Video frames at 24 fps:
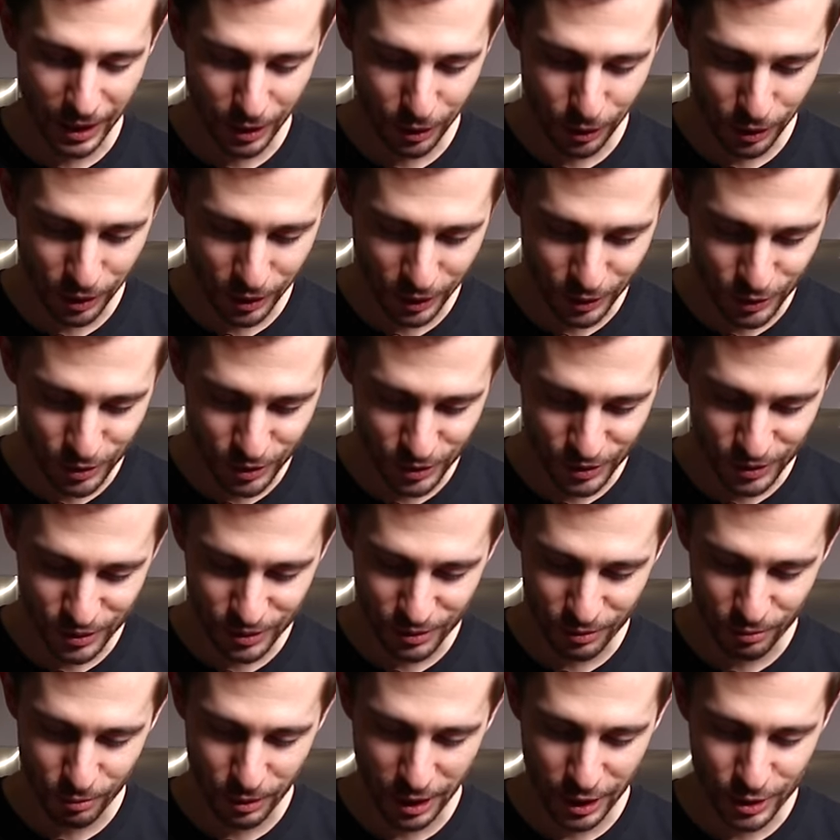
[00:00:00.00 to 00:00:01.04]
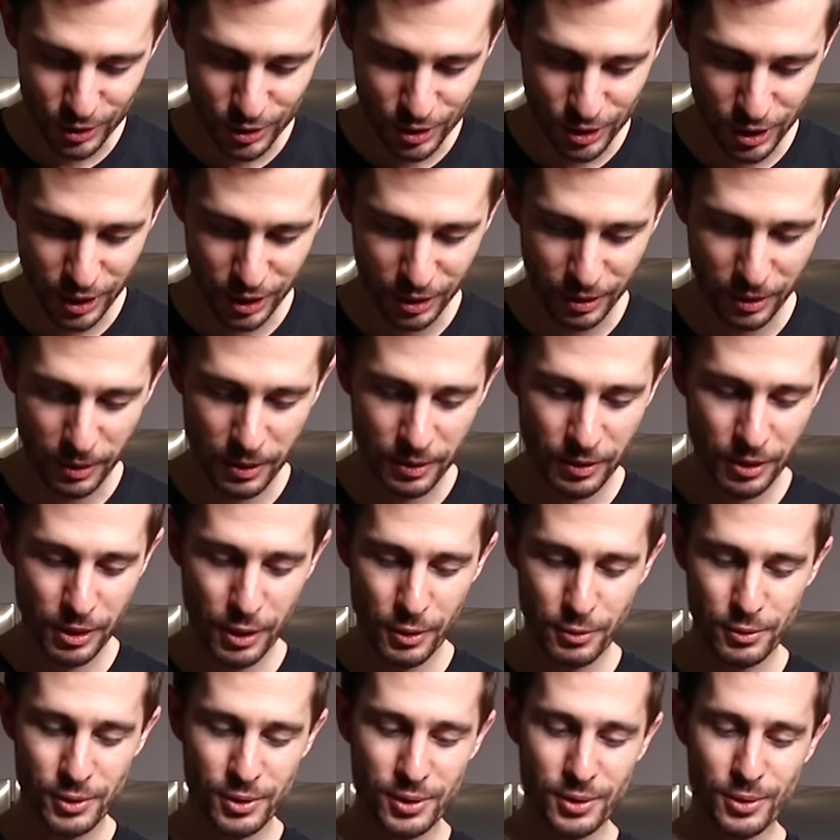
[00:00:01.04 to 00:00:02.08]
I think just arranging
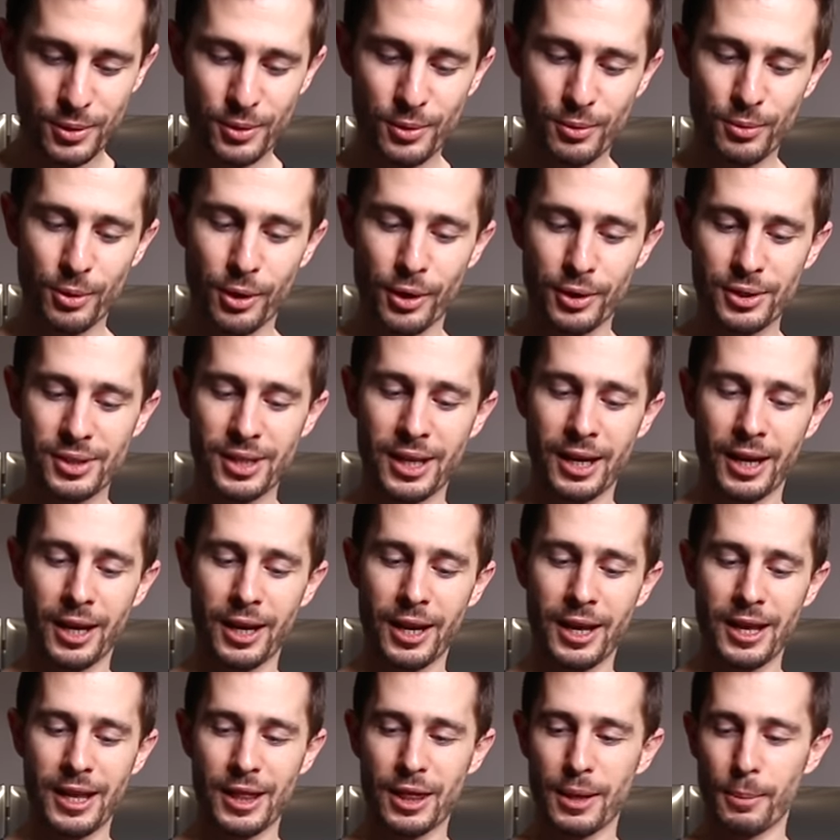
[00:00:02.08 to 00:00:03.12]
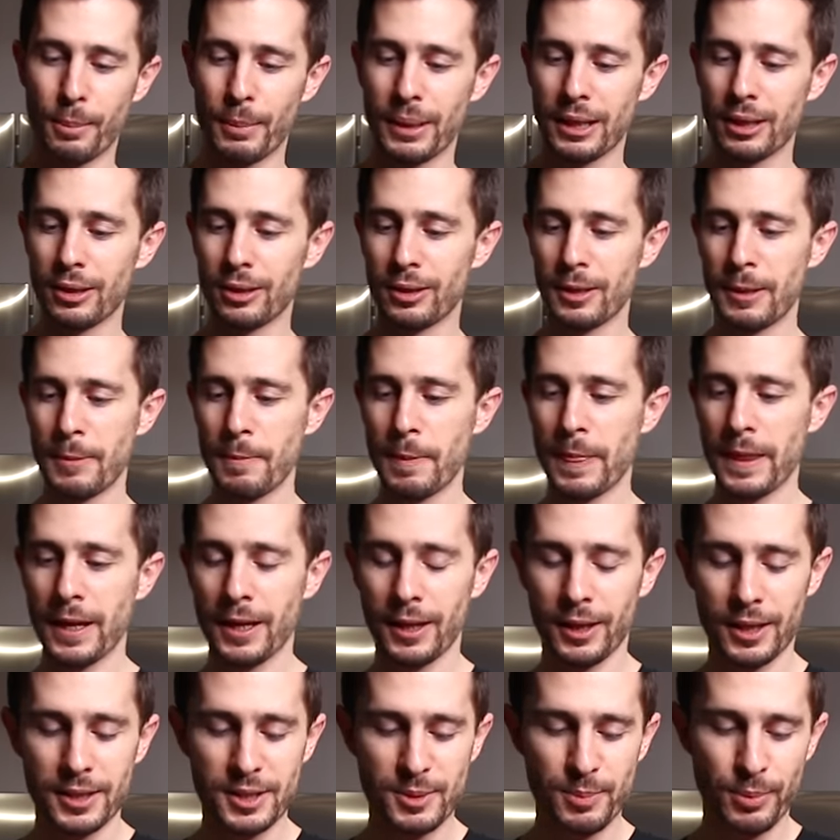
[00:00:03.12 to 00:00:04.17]
those two rocks kind of in the middle,
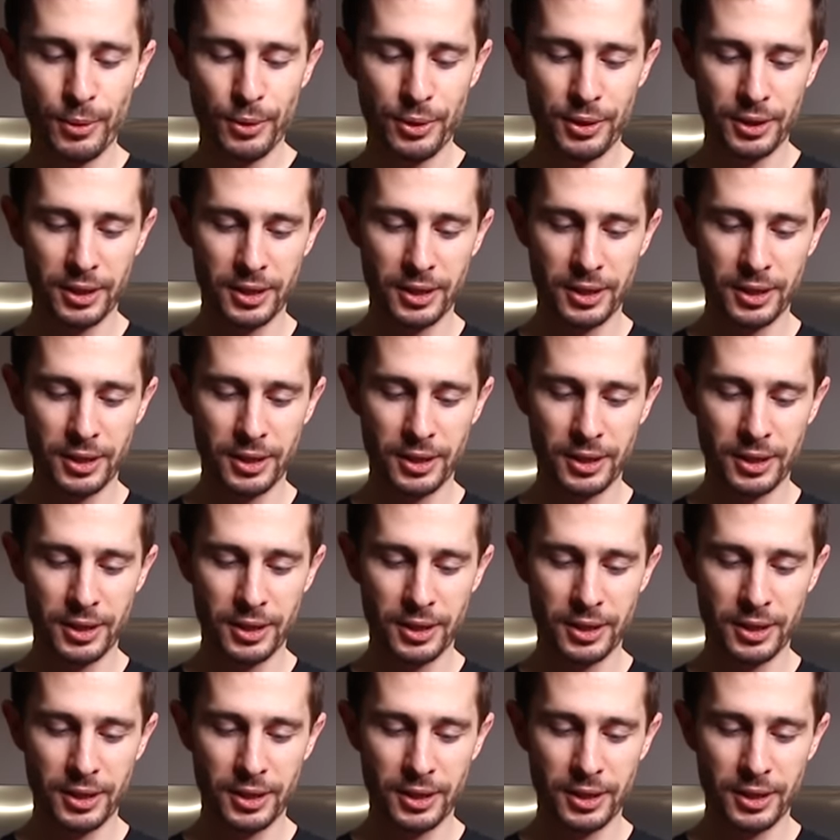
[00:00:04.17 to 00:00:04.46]
let's put